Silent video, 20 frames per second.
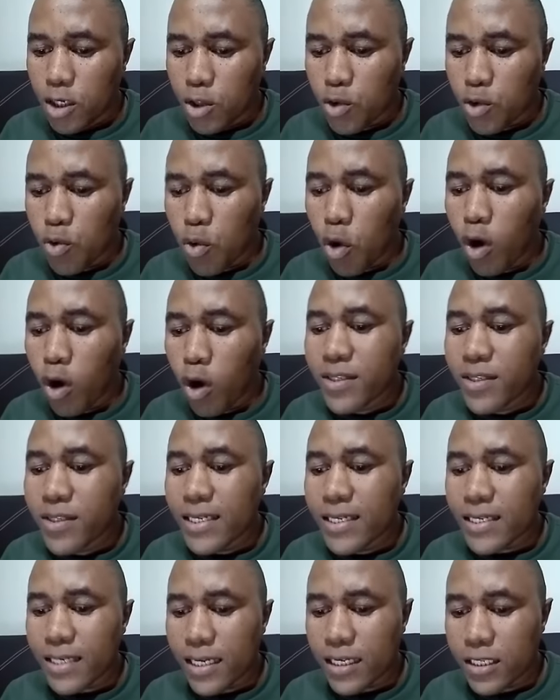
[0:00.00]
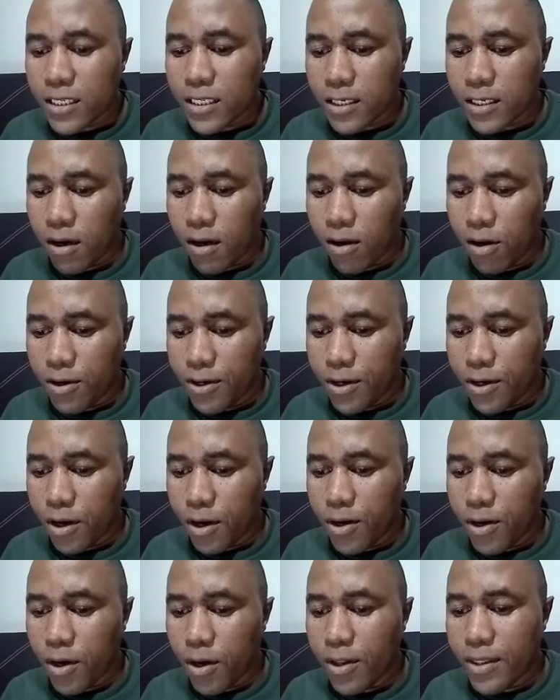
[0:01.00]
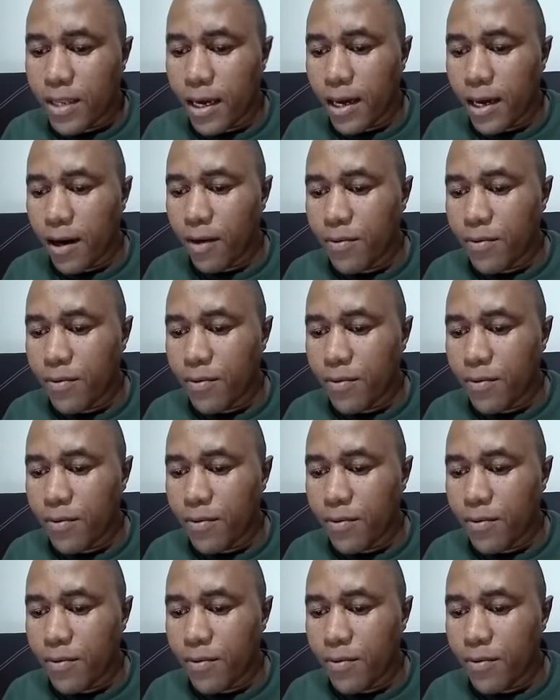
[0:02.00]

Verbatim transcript: to concentrate on, on, on, the,